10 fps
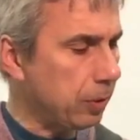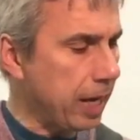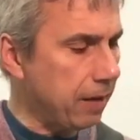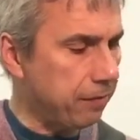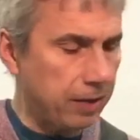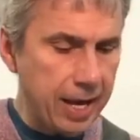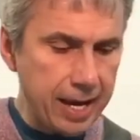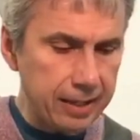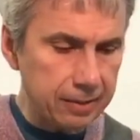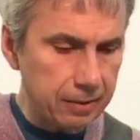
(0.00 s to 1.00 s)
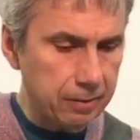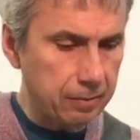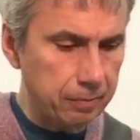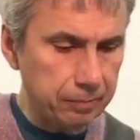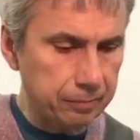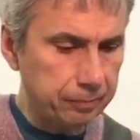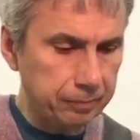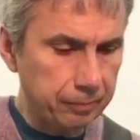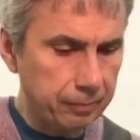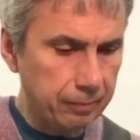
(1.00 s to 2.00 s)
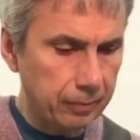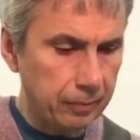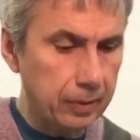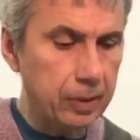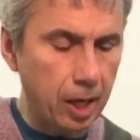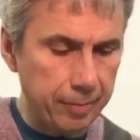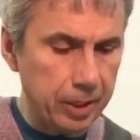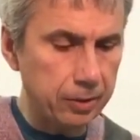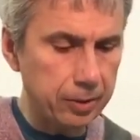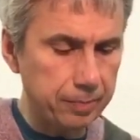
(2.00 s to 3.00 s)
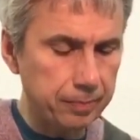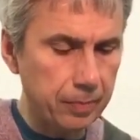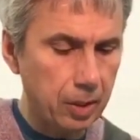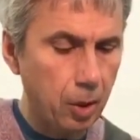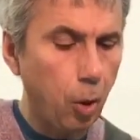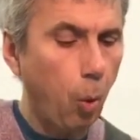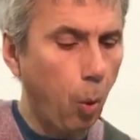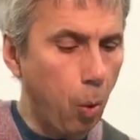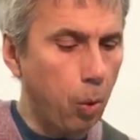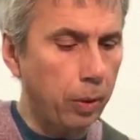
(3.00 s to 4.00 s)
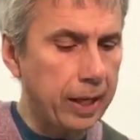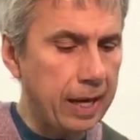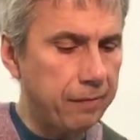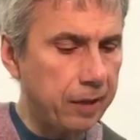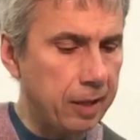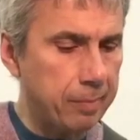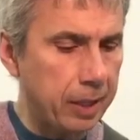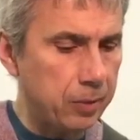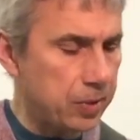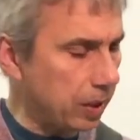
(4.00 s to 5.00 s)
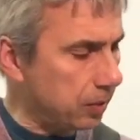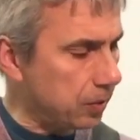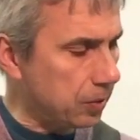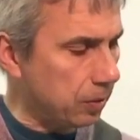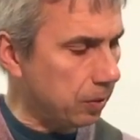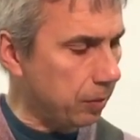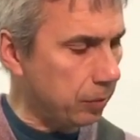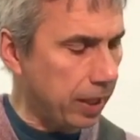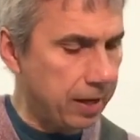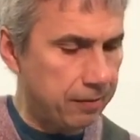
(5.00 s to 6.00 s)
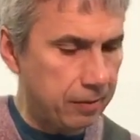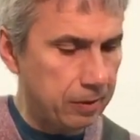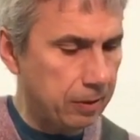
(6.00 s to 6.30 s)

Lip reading: A flat dominant or A flat minor 6. So I would have,